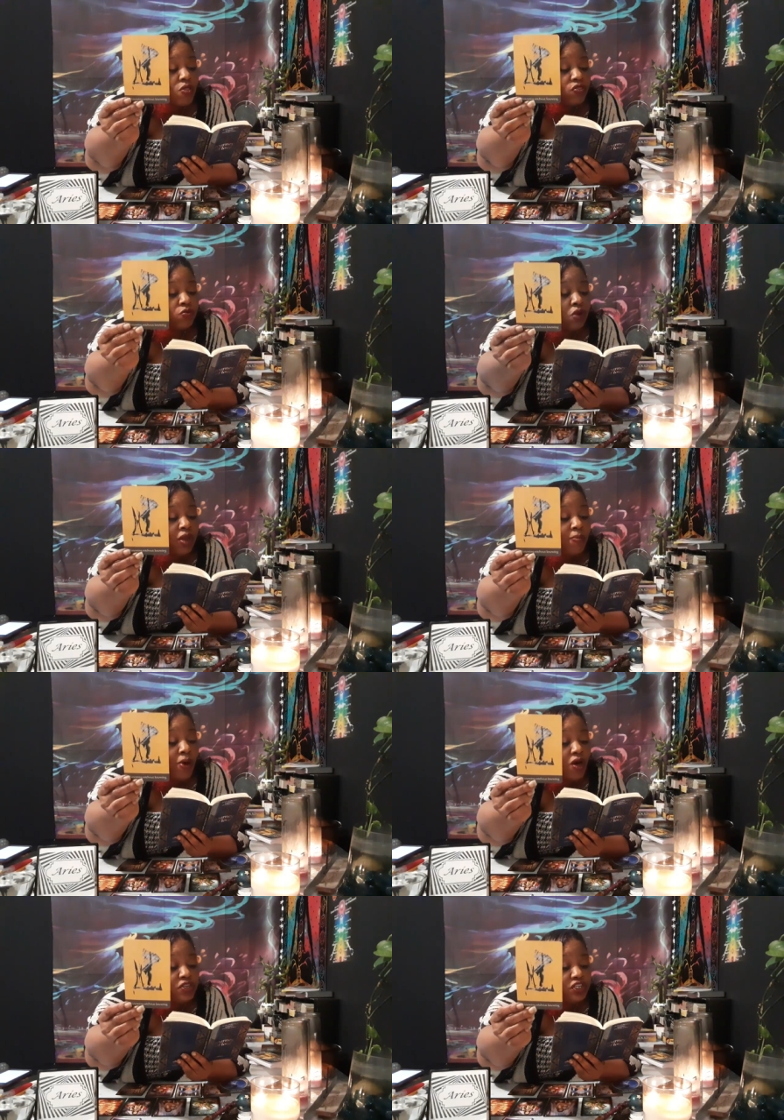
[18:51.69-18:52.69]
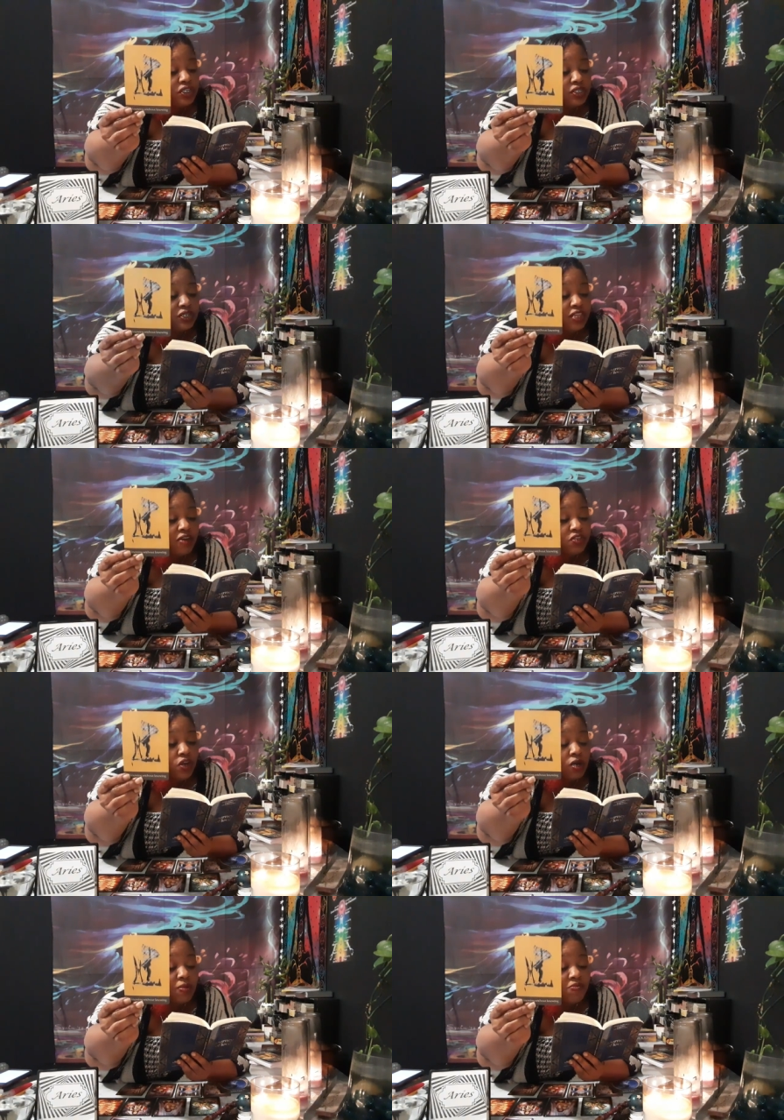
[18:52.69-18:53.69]
through impulses that
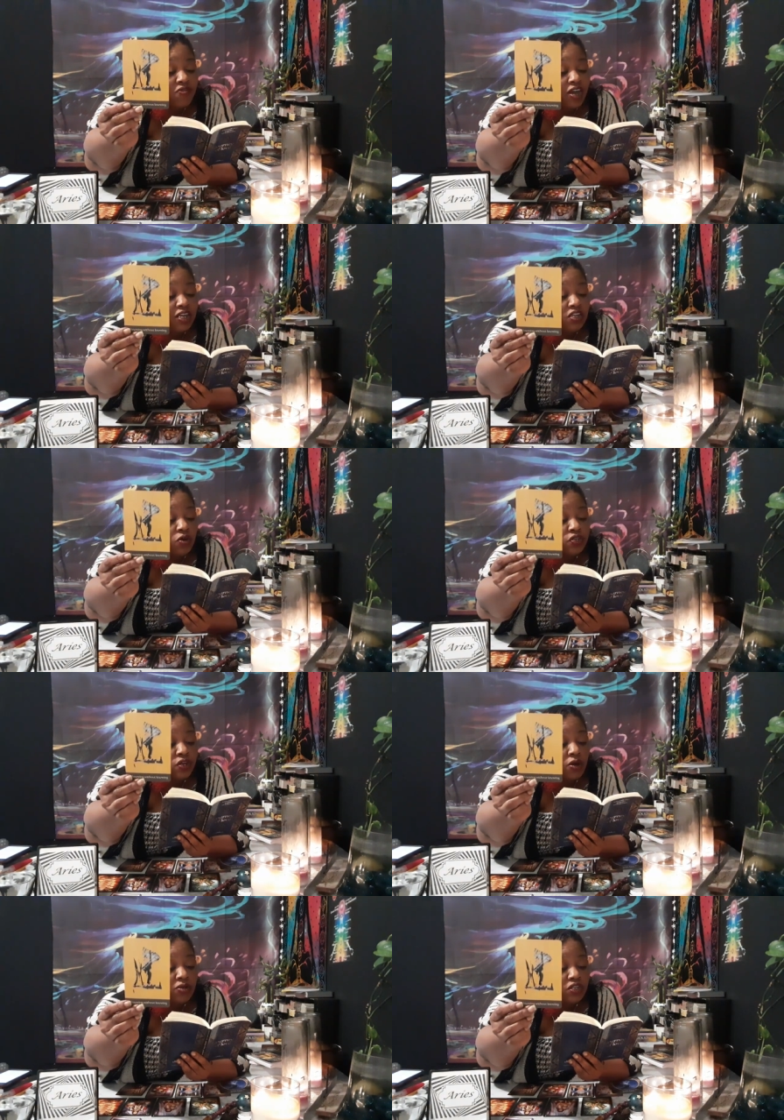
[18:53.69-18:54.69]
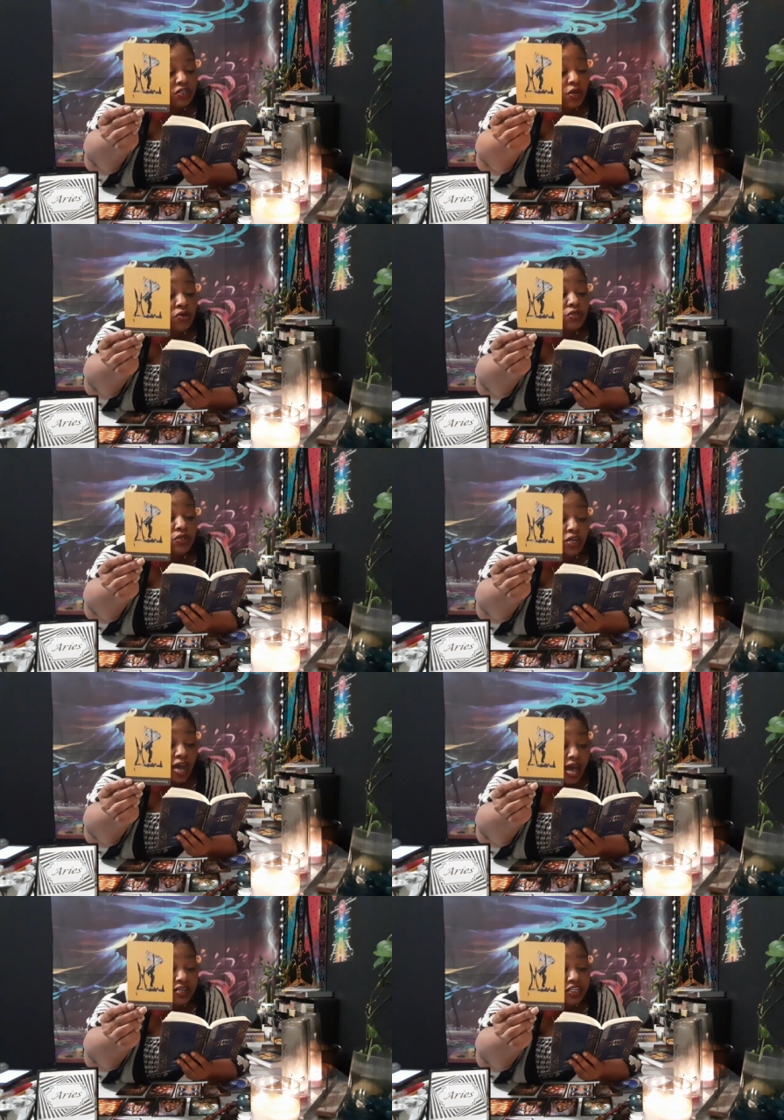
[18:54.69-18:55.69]
circumvent your, your
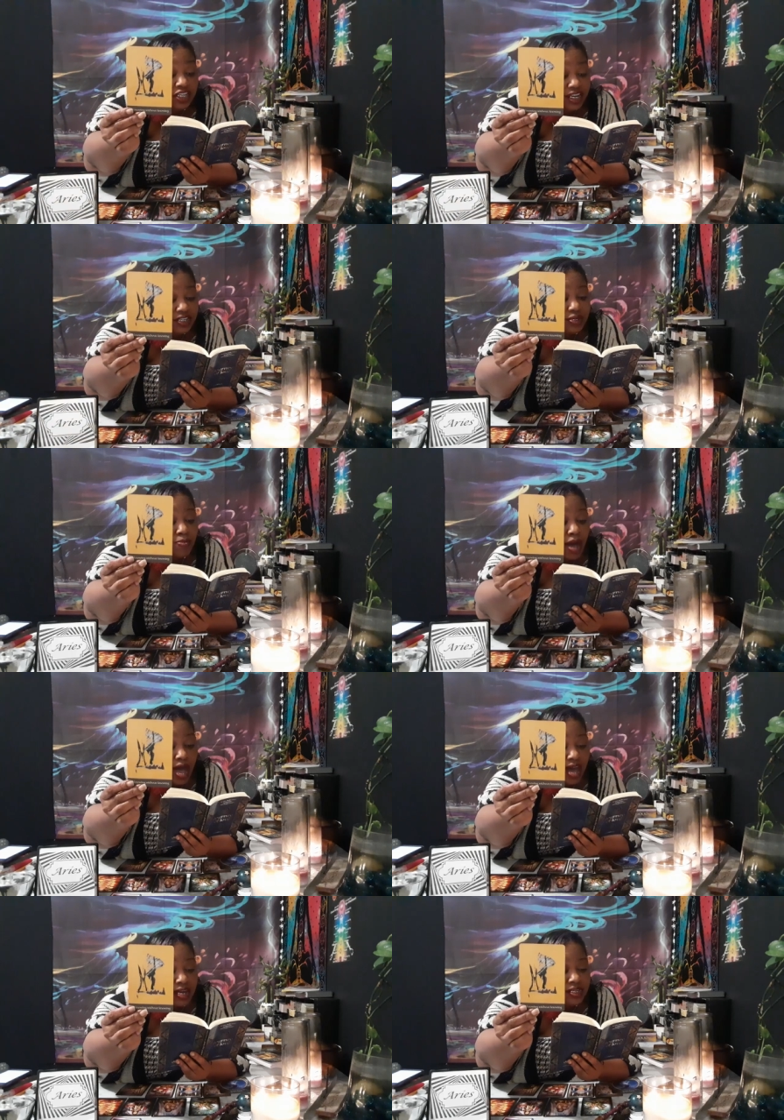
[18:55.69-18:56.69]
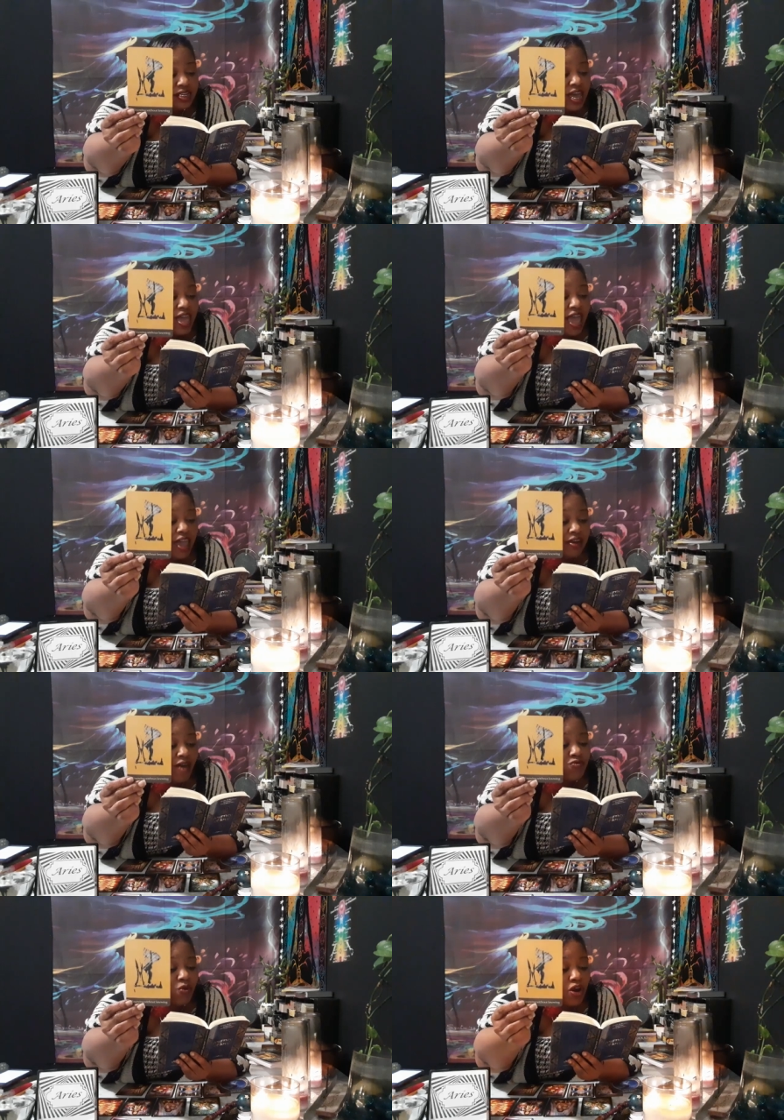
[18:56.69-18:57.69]
conscious mind and
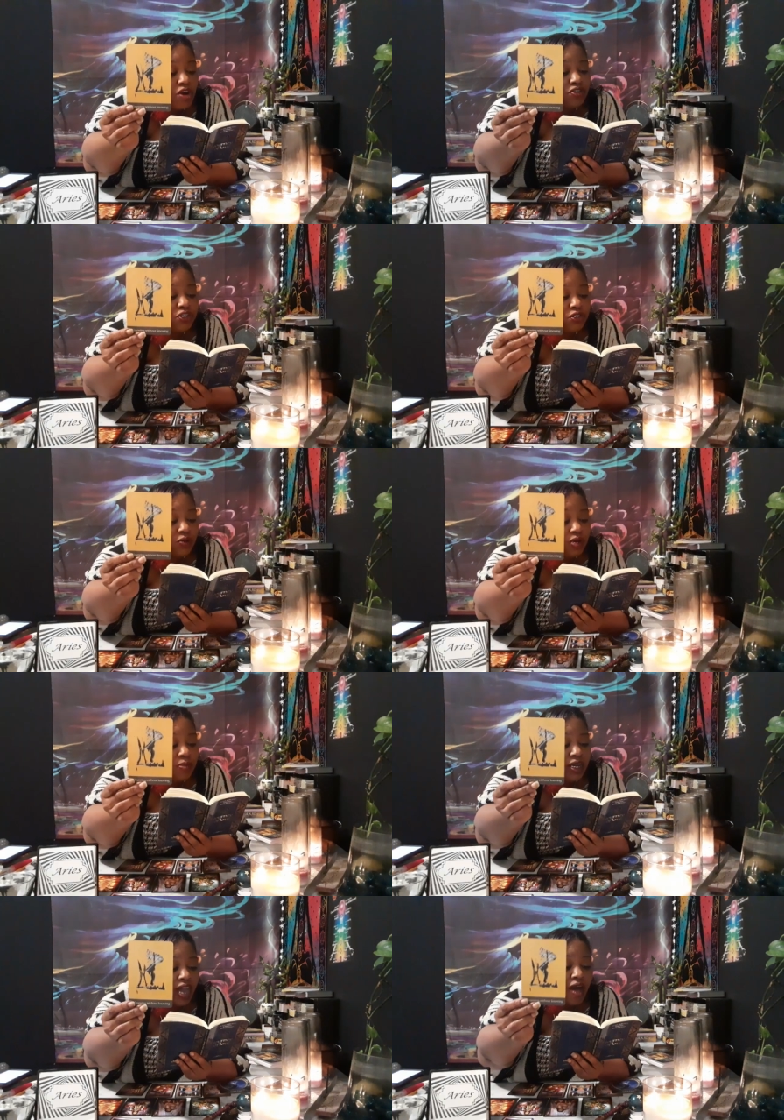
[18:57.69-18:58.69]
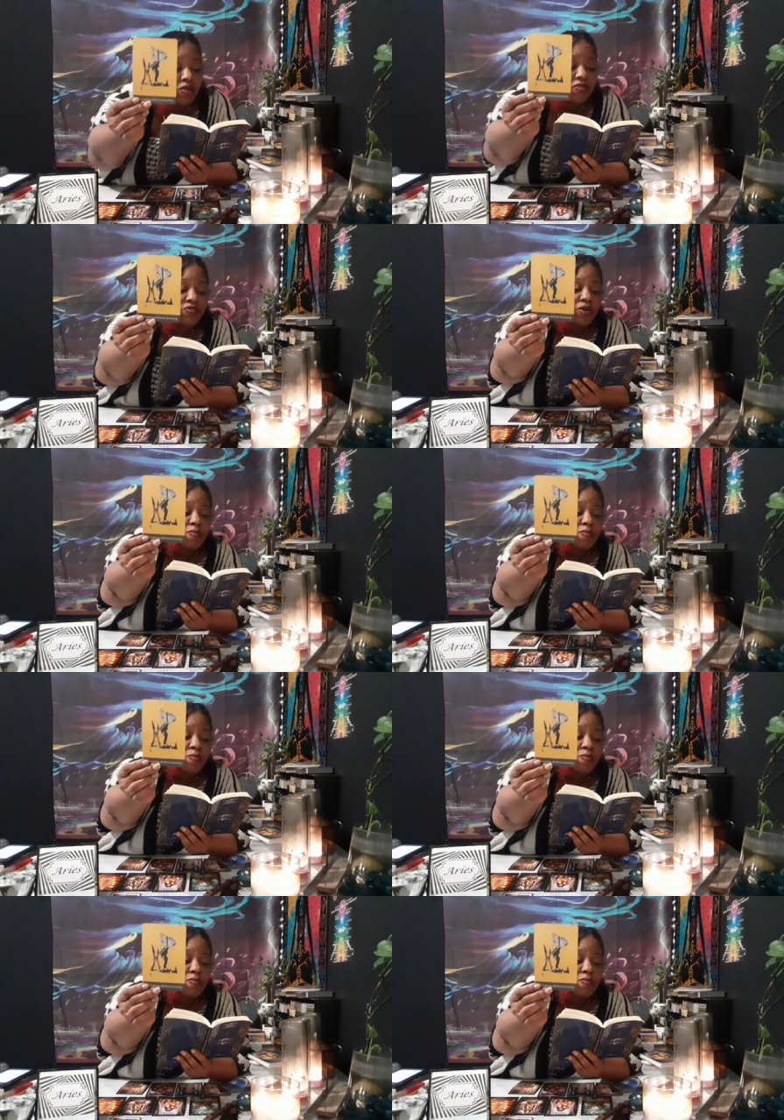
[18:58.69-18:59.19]
have words streaming out of your